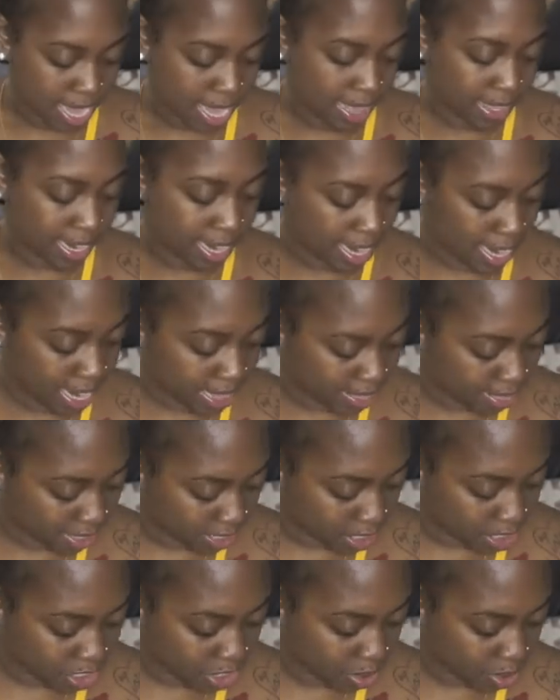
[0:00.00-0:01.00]
Then I got
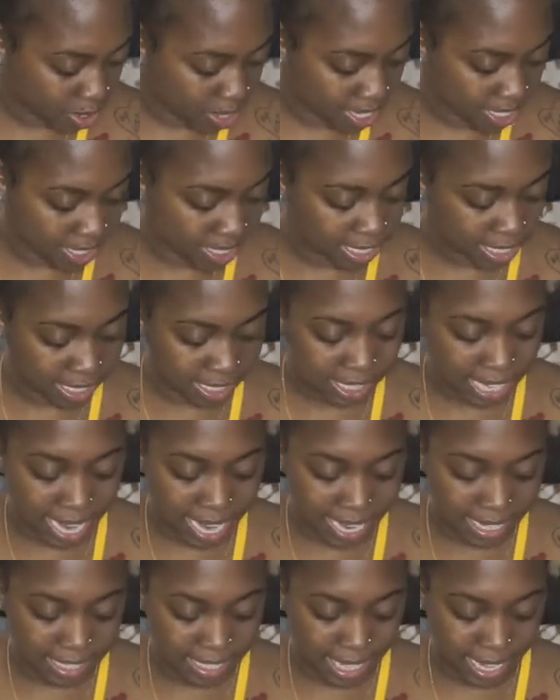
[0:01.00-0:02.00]
these shorts in a
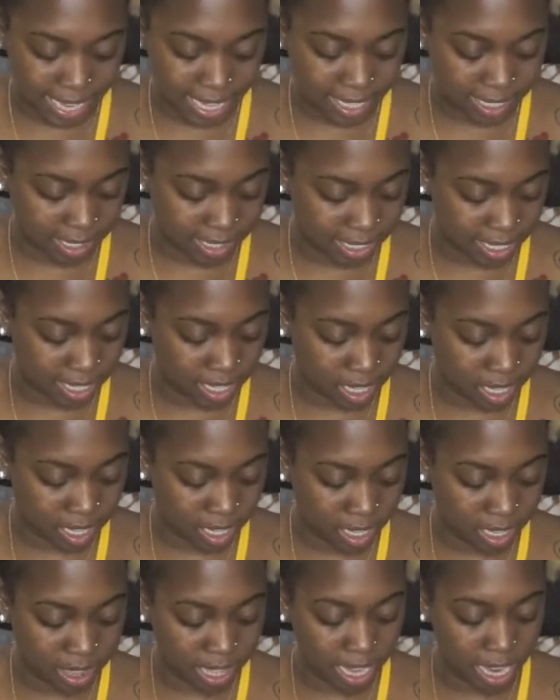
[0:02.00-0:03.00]
size
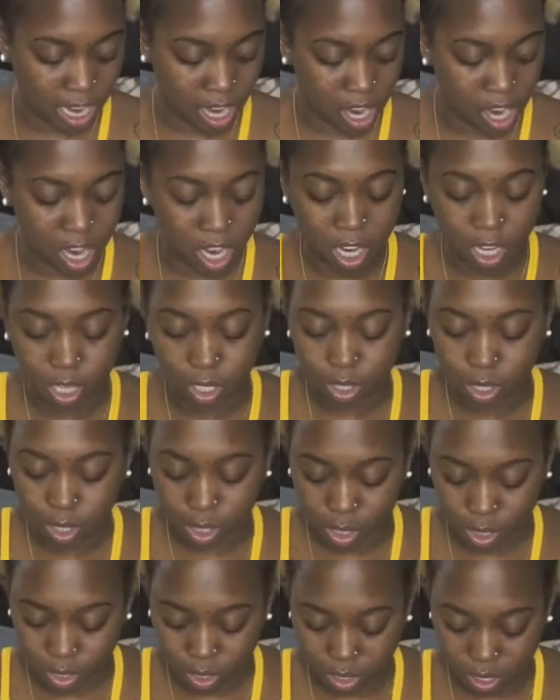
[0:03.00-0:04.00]
18. They are,
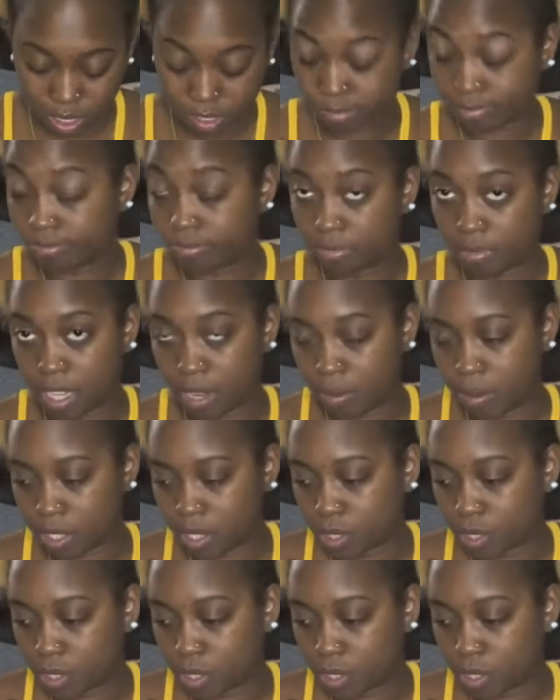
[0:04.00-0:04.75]
or they were